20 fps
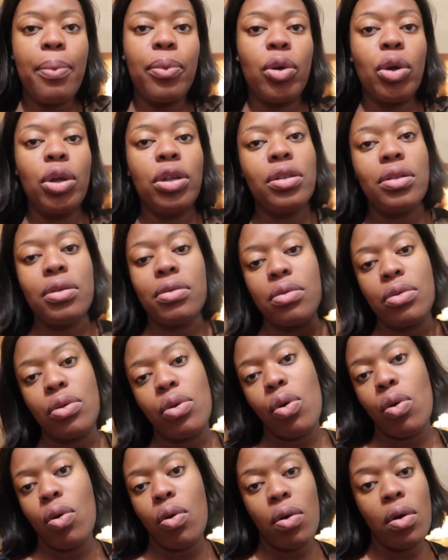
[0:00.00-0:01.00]
I'm going to
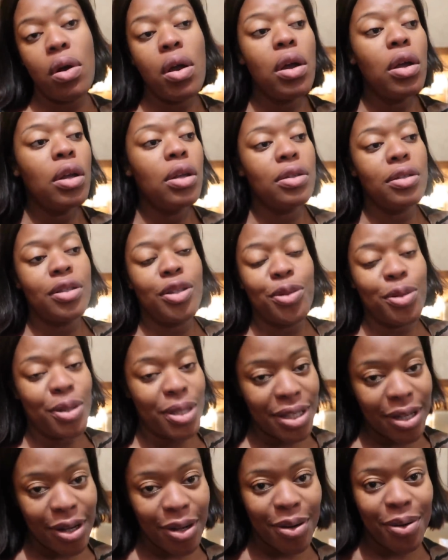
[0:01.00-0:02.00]
go to the
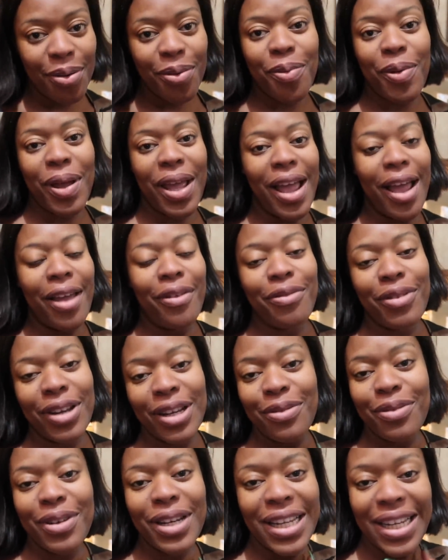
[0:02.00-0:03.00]
hotel where I
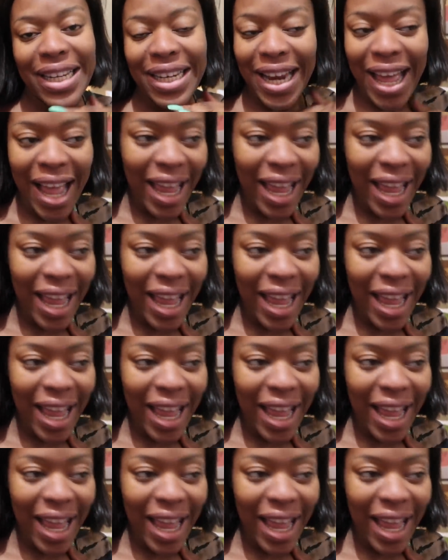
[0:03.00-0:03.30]
really